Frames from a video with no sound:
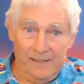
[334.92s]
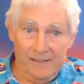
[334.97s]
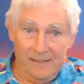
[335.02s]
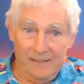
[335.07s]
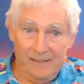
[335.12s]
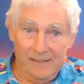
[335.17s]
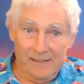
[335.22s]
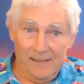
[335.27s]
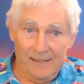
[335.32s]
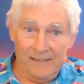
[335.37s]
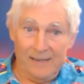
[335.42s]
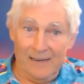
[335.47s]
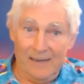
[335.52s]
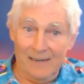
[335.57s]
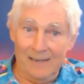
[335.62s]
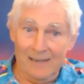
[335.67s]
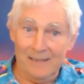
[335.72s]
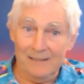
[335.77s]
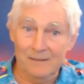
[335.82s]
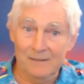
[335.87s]
And
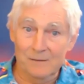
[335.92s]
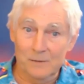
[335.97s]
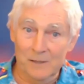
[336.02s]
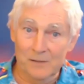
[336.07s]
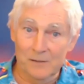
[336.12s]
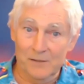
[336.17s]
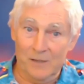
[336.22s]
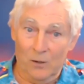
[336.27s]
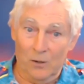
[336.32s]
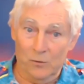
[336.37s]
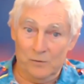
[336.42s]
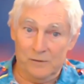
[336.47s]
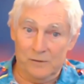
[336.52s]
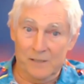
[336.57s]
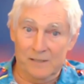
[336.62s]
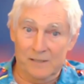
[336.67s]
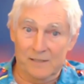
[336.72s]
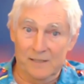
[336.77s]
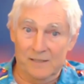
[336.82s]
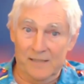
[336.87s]
I will note
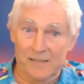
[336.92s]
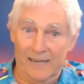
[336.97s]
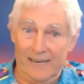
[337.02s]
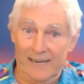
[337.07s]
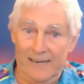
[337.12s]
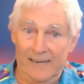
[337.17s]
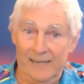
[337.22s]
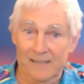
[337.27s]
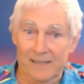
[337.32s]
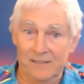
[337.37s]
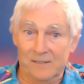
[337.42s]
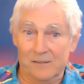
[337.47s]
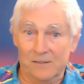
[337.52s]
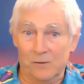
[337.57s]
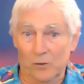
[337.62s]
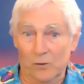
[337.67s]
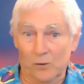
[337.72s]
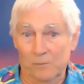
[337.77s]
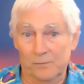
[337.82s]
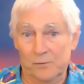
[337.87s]
that today's
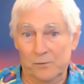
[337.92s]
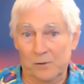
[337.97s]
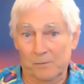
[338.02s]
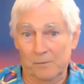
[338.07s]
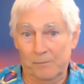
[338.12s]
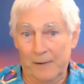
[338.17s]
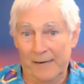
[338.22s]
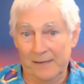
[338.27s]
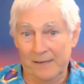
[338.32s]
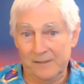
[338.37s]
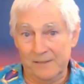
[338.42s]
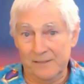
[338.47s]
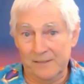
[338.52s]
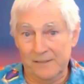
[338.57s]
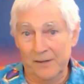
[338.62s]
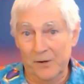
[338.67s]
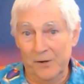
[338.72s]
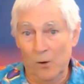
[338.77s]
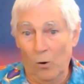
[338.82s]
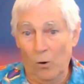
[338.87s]
group surpasses
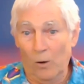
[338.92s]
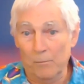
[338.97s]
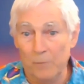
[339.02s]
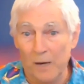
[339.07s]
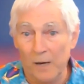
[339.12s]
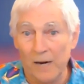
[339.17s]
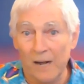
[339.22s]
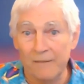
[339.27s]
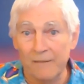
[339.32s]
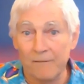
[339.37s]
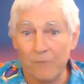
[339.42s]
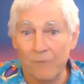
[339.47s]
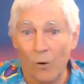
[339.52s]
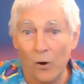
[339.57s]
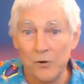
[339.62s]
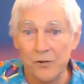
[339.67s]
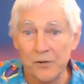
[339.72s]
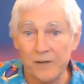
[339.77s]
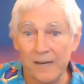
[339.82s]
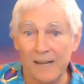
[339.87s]
the norm, but
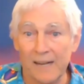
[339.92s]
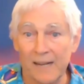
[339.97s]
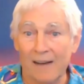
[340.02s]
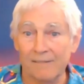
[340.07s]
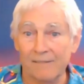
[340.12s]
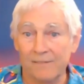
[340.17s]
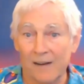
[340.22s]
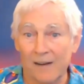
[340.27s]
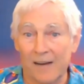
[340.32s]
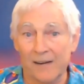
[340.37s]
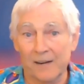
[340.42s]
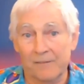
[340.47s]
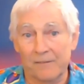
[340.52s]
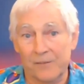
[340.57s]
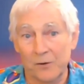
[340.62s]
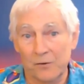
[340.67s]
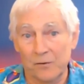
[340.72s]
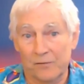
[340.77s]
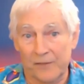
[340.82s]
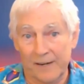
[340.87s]
unfortunately I find a
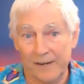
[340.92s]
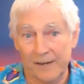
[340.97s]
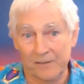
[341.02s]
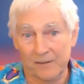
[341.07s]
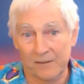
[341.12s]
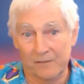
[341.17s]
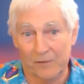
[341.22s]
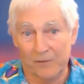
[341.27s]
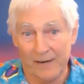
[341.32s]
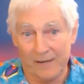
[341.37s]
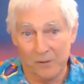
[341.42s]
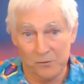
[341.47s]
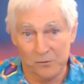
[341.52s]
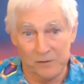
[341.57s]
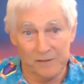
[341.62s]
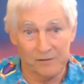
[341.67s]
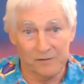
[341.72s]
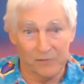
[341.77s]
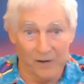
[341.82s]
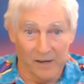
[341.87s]
few fevered freckles
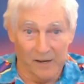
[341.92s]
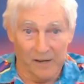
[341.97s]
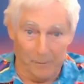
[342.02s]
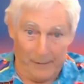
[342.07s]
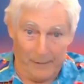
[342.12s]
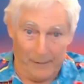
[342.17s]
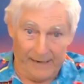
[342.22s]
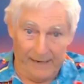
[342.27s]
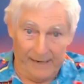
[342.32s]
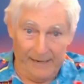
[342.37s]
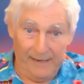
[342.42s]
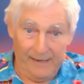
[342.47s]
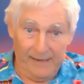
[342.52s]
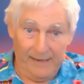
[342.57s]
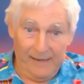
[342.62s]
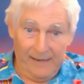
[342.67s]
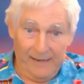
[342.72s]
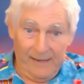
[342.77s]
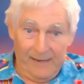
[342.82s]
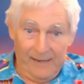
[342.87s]
in front of me.
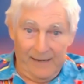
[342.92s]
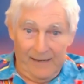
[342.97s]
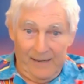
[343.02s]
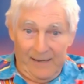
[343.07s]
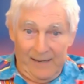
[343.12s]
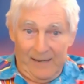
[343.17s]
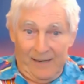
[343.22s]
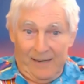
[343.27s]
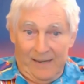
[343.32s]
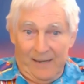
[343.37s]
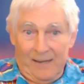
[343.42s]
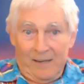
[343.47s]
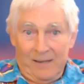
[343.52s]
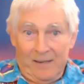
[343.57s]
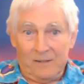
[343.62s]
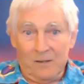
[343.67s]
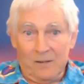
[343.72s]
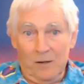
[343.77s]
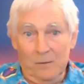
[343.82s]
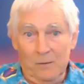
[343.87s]

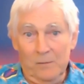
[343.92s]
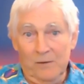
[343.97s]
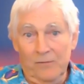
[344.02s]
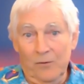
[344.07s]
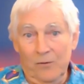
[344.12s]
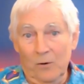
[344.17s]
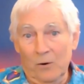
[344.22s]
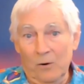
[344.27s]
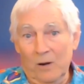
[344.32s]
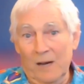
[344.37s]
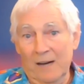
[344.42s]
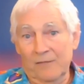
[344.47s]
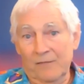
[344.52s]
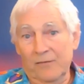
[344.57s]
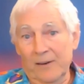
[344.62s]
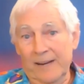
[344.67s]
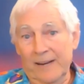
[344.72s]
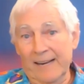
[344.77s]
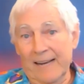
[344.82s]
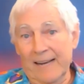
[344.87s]
So before I
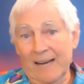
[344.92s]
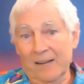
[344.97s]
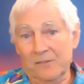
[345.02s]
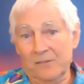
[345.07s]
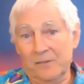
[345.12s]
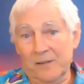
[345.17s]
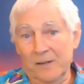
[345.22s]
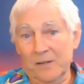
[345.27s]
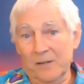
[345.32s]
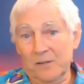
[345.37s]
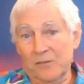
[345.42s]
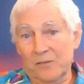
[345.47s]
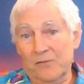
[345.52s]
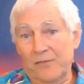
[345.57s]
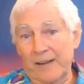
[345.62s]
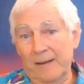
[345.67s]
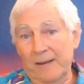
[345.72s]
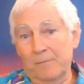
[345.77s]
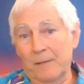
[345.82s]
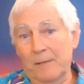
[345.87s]
fling out Sarah's
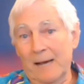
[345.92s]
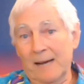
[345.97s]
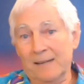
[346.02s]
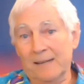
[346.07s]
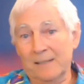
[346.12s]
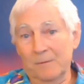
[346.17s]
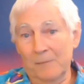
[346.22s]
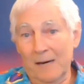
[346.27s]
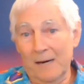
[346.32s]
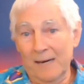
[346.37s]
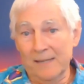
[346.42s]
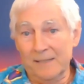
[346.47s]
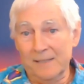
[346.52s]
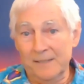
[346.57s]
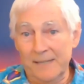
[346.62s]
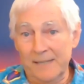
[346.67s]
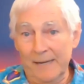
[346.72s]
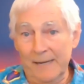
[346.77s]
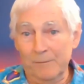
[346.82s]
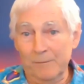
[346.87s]
feedback to my
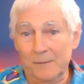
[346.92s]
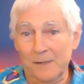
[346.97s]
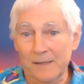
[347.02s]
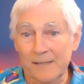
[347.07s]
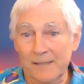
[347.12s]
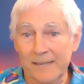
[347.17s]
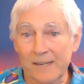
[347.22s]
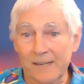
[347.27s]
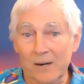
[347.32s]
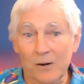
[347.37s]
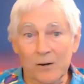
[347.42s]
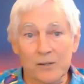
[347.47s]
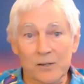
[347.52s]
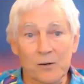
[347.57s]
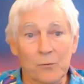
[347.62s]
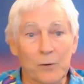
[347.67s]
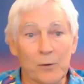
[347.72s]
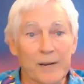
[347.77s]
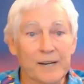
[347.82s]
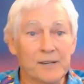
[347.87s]
attempt to get her to
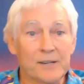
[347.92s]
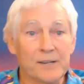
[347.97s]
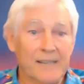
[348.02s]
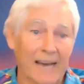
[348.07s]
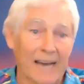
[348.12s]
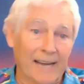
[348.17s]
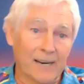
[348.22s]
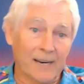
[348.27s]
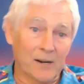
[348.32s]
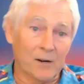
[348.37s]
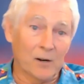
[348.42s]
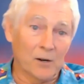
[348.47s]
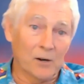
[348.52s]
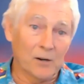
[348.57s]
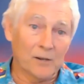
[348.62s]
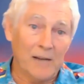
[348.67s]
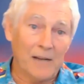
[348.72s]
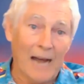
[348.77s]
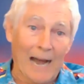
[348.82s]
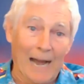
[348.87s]
retailor her
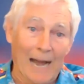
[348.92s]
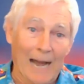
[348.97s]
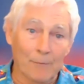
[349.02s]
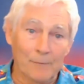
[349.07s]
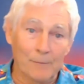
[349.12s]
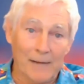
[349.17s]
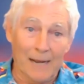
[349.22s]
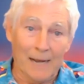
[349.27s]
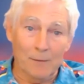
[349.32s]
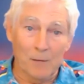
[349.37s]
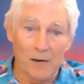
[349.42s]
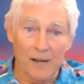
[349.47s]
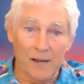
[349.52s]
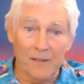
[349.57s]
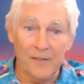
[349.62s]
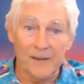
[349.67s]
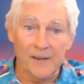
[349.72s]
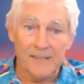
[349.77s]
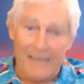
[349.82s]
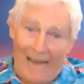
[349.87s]
timetable of
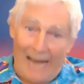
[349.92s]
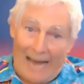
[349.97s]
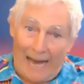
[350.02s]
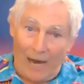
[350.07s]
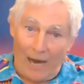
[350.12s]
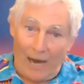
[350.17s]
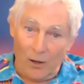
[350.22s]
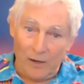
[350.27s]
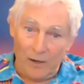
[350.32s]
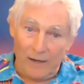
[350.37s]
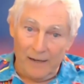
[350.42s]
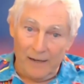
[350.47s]
the towel,